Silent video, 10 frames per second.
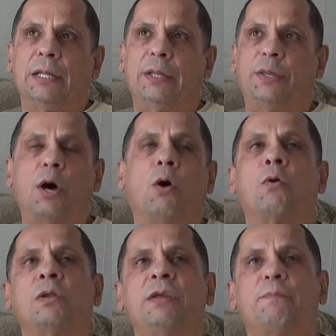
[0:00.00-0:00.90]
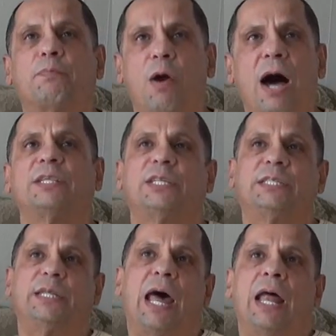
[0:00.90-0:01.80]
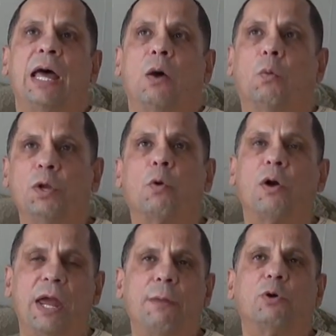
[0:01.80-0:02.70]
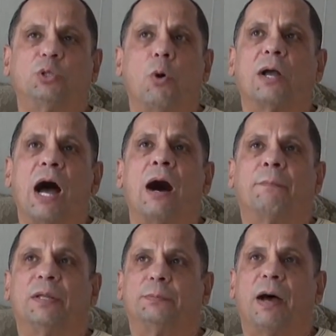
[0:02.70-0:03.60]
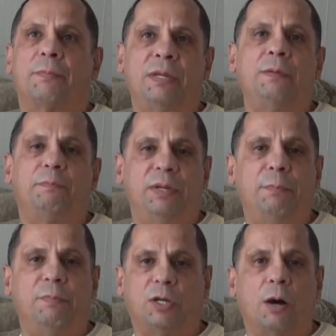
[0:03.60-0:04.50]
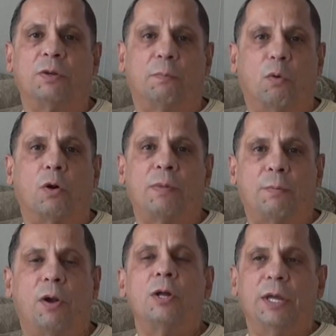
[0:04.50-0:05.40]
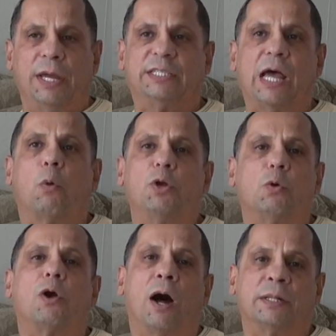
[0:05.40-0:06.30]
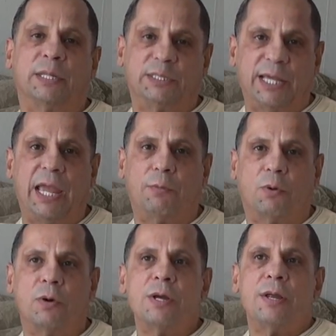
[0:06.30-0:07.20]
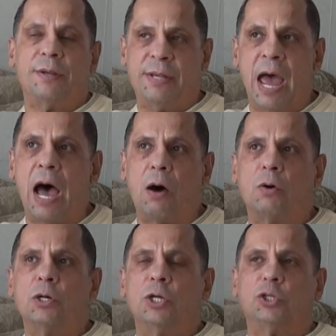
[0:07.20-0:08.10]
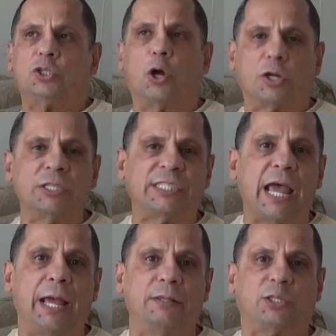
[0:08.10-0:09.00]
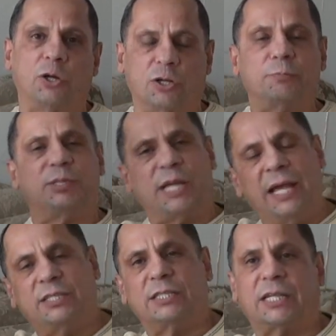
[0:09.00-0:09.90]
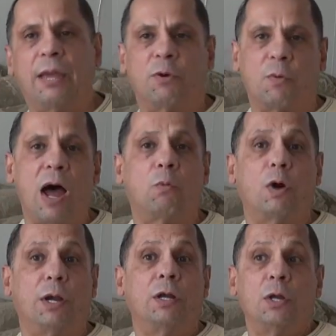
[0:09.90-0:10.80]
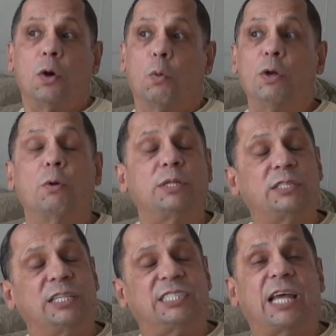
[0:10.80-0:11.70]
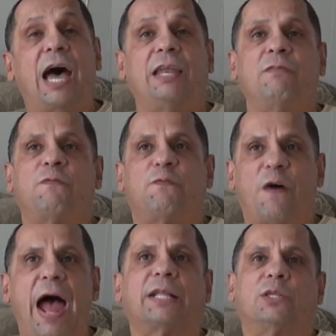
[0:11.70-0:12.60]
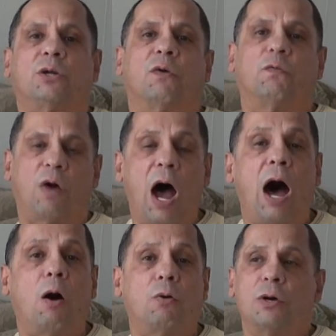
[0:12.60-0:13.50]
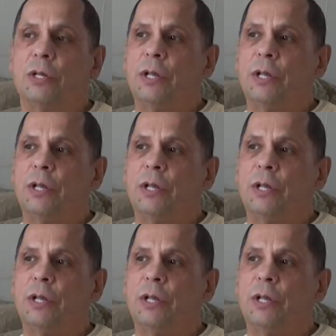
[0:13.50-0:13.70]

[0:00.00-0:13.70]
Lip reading: The only process that we were able to accomplish by me becoming a board member is that we were on the table. Now, circumstances came around where we were the deciding factor of how